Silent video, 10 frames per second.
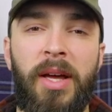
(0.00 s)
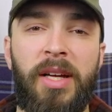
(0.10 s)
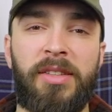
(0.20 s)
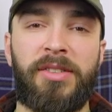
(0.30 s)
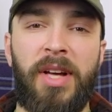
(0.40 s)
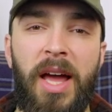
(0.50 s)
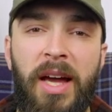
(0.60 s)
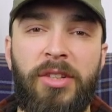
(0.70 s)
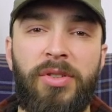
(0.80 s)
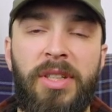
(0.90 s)
is
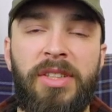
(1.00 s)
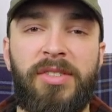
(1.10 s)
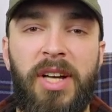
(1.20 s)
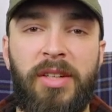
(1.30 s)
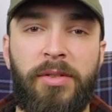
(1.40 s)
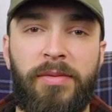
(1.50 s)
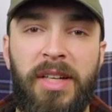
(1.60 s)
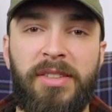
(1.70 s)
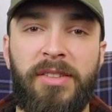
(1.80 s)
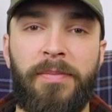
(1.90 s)
actually
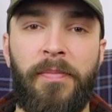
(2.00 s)
sacrifice.